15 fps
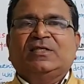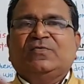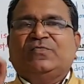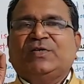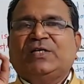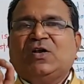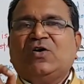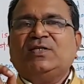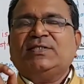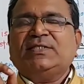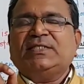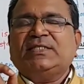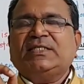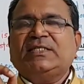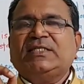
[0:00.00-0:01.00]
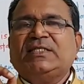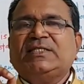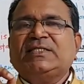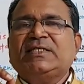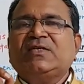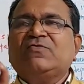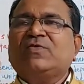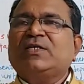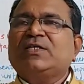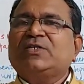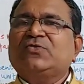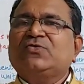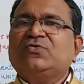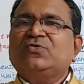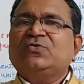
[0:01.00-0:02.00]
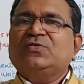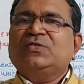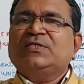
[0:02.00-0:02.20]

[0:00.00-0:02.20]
velocity is equal to